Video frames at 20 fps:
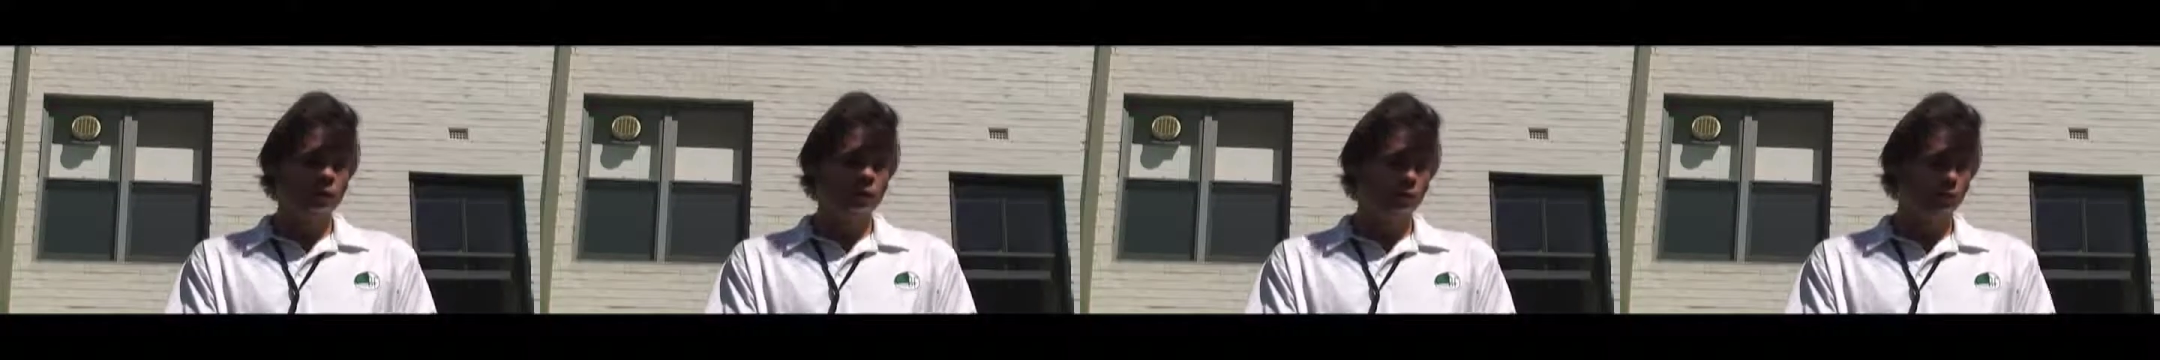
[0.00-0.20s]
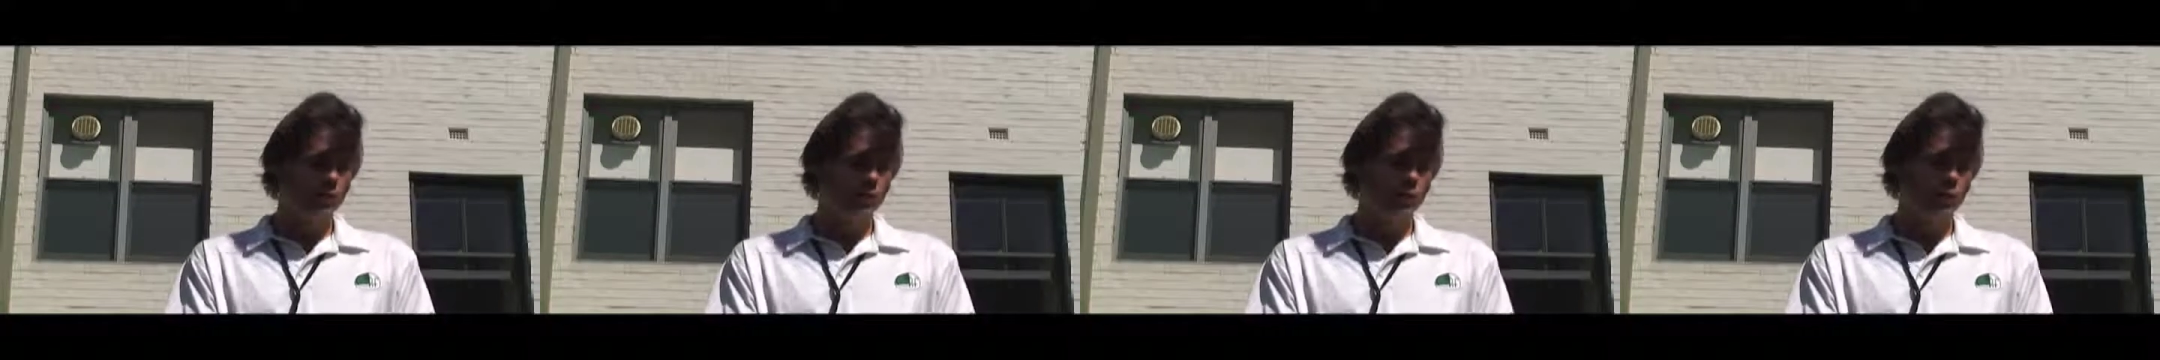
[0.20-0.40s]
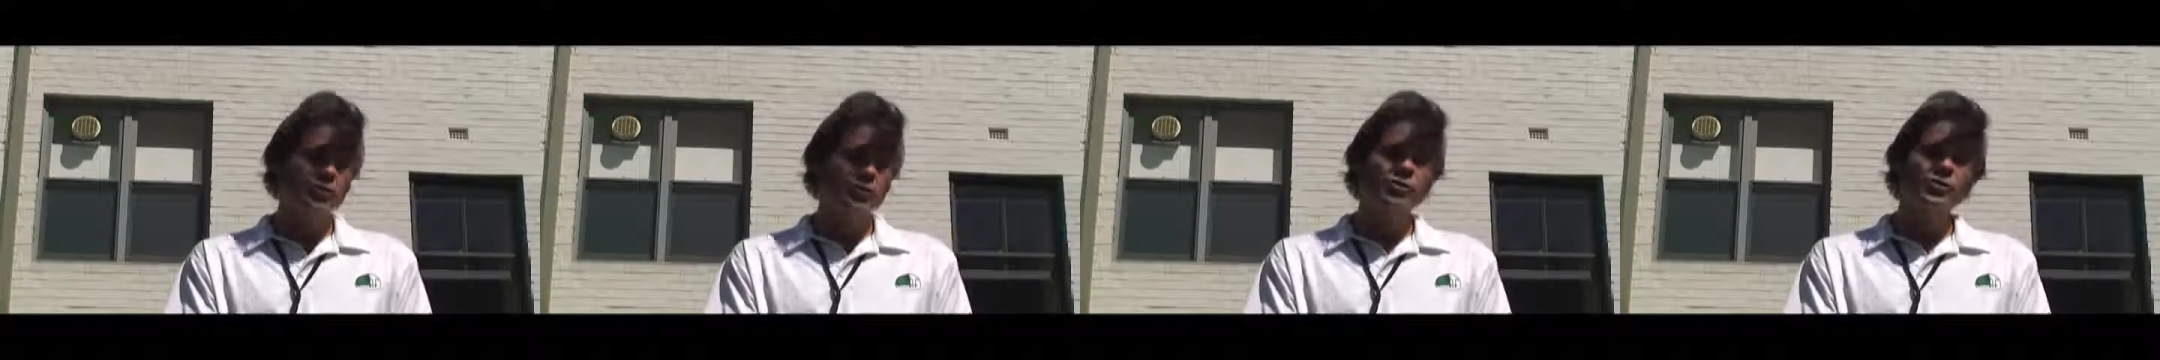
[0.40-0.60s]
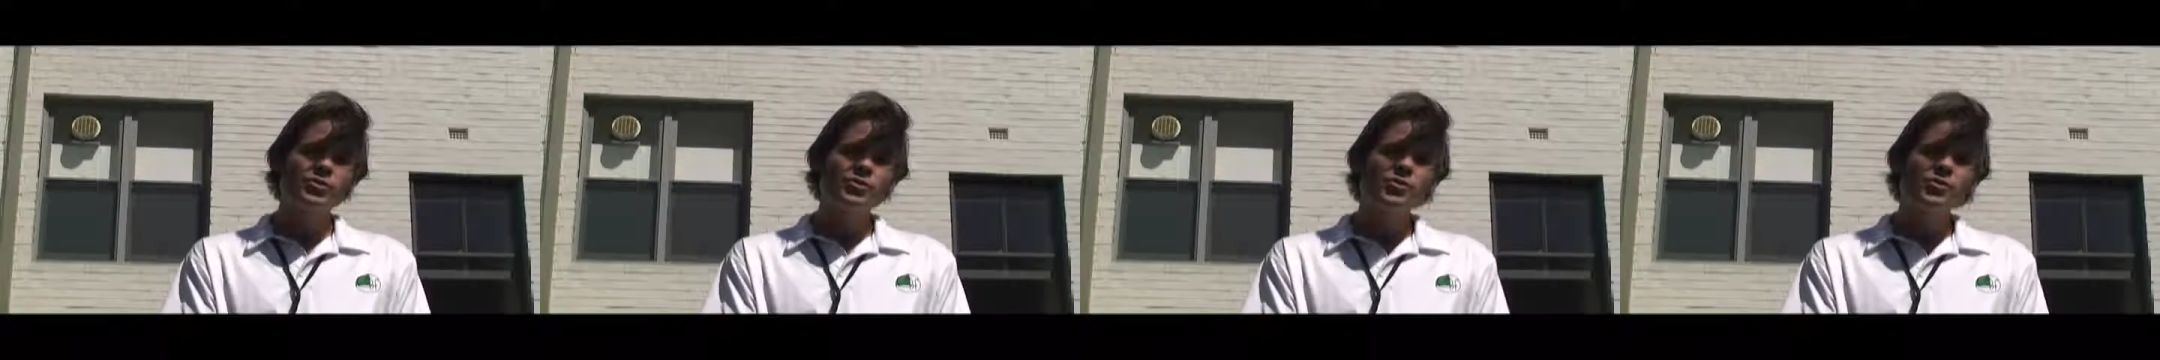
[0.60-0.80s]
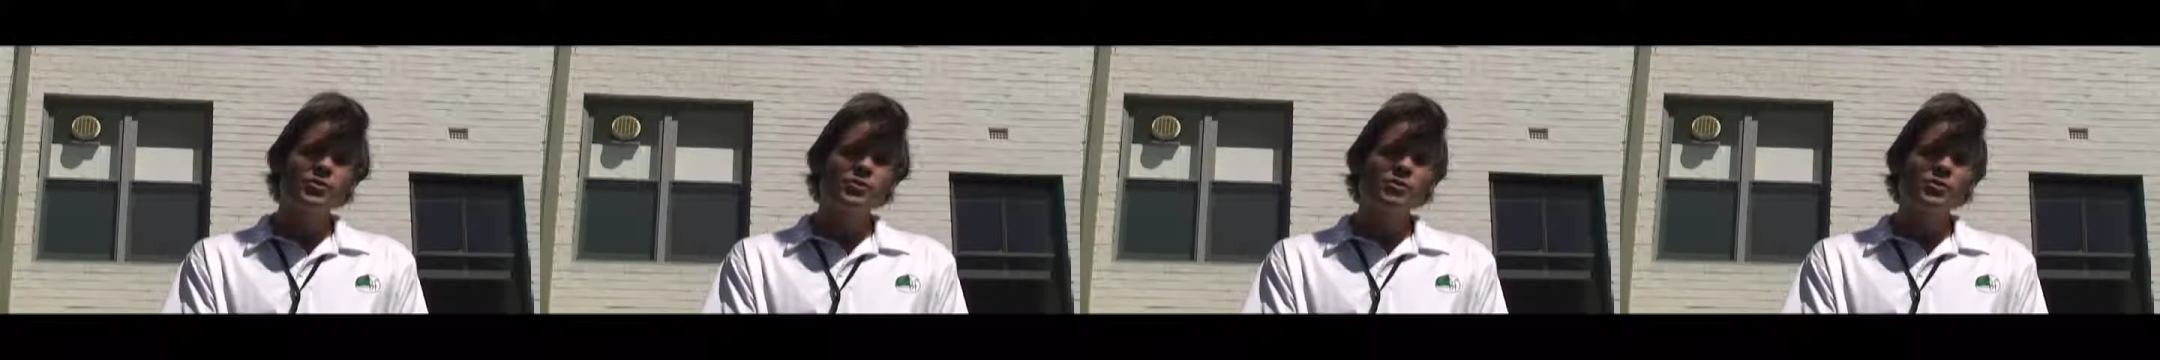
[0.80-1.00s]
of orchard
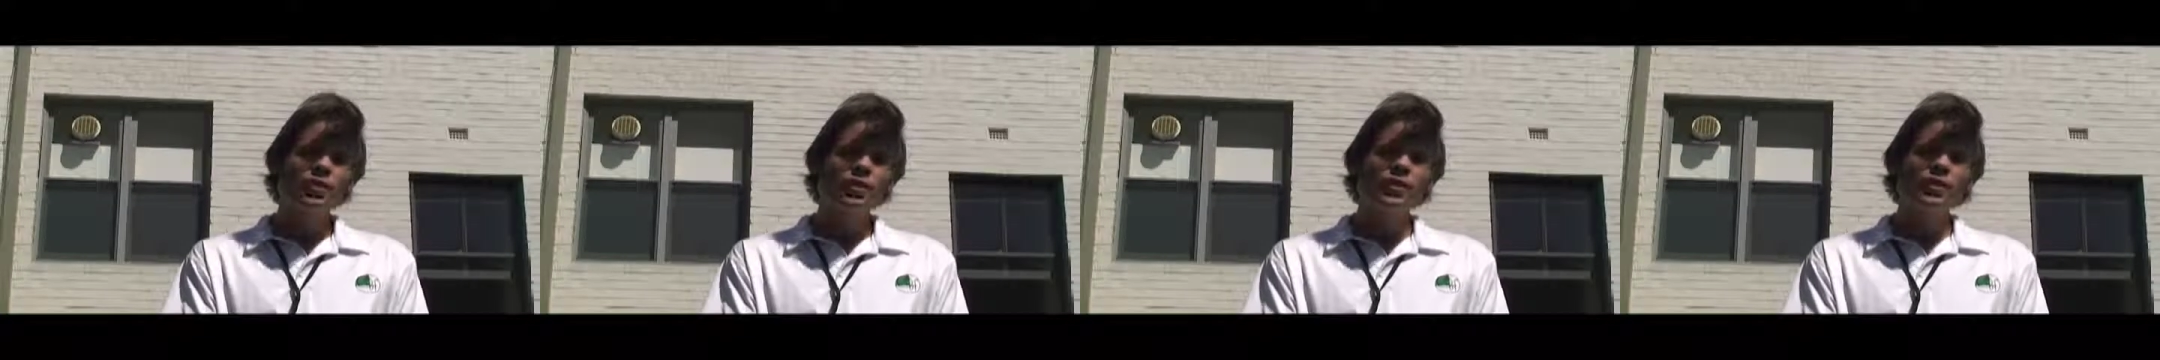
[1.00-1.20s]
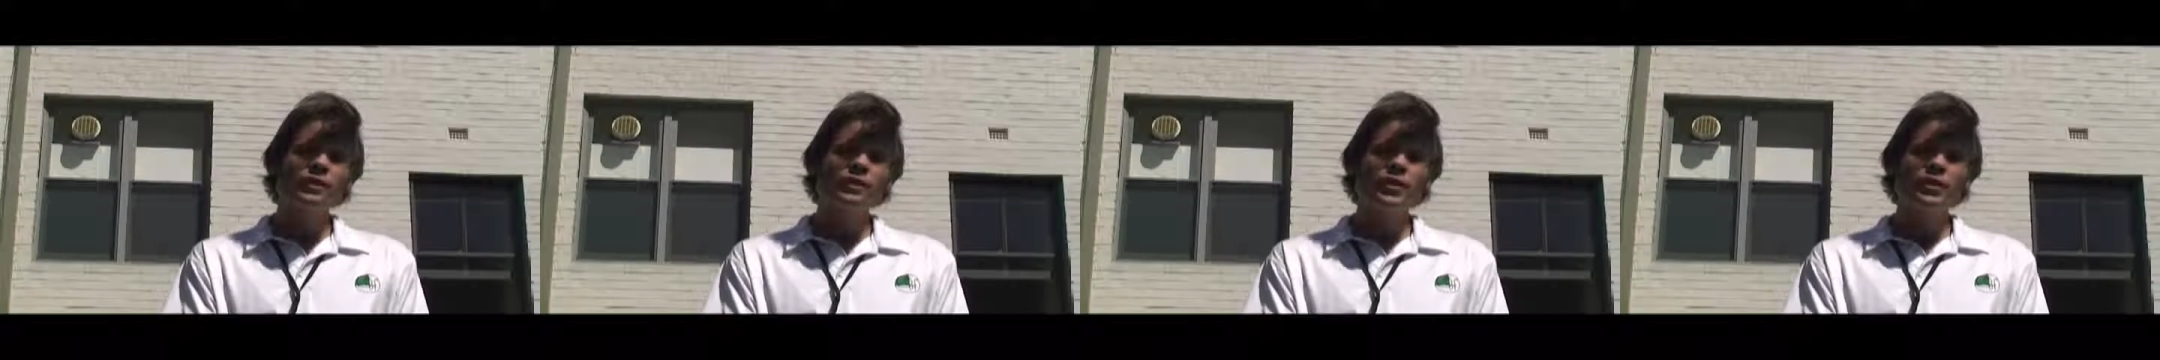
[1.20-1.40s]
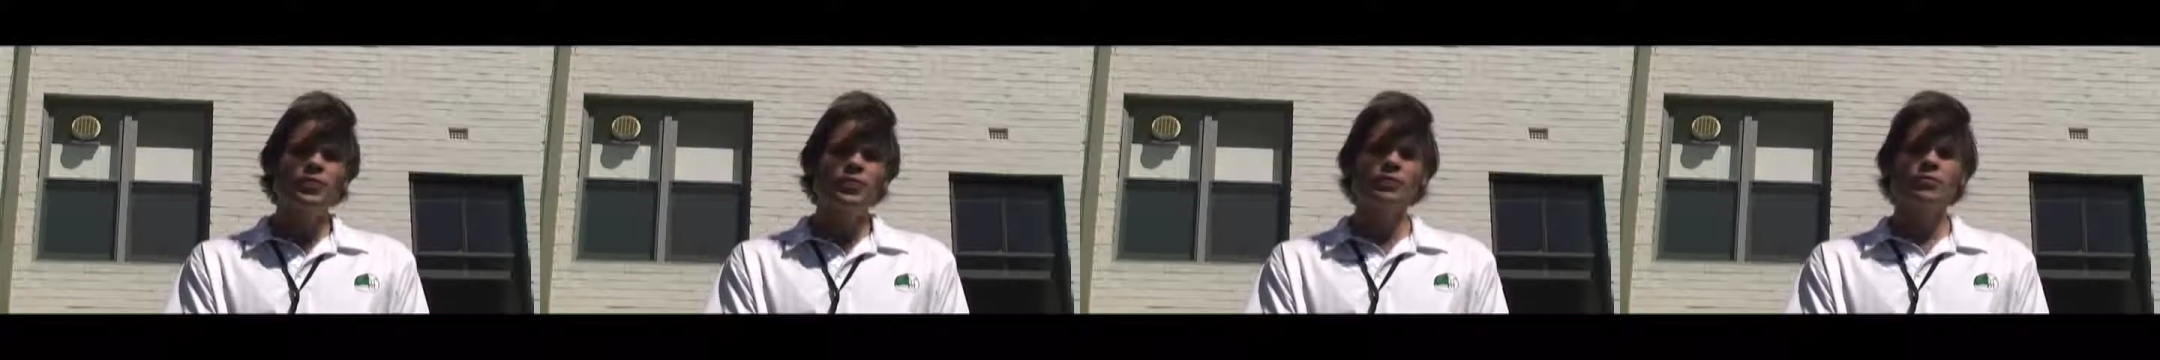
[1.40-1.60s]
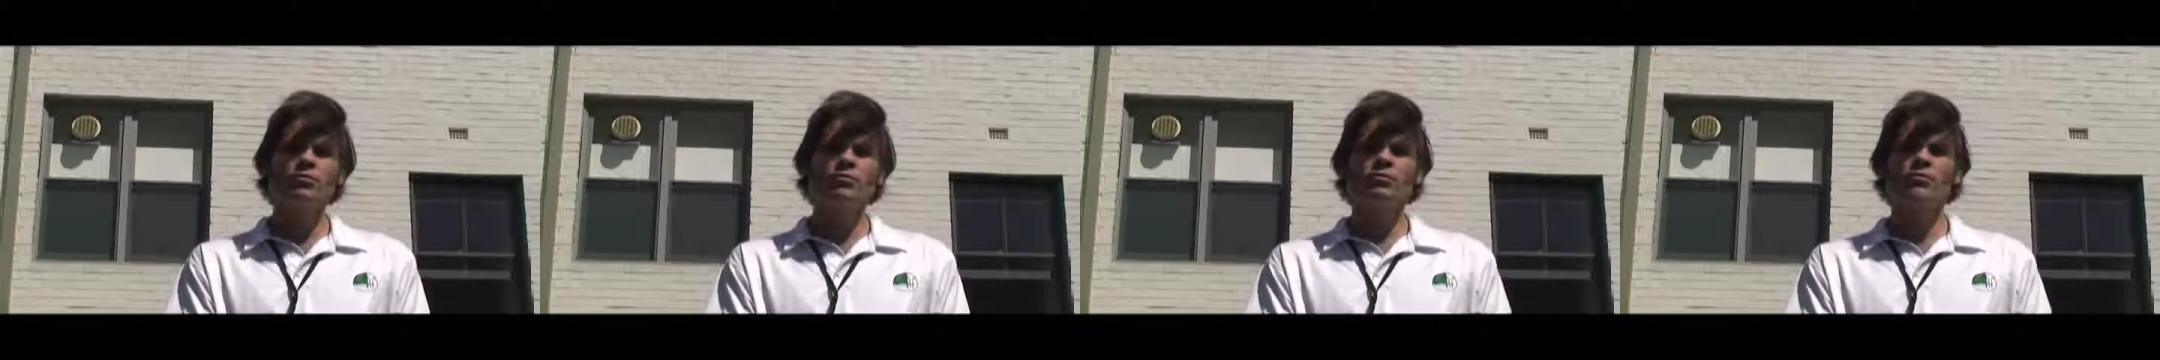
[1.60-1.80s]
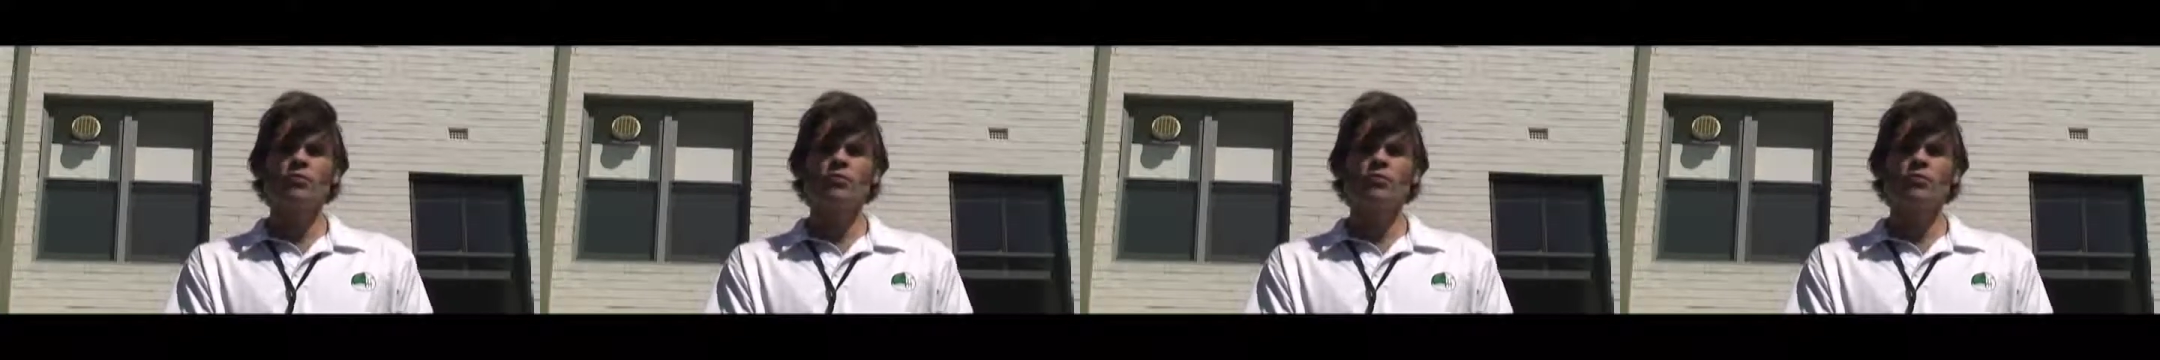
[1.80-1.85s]
systems architecture,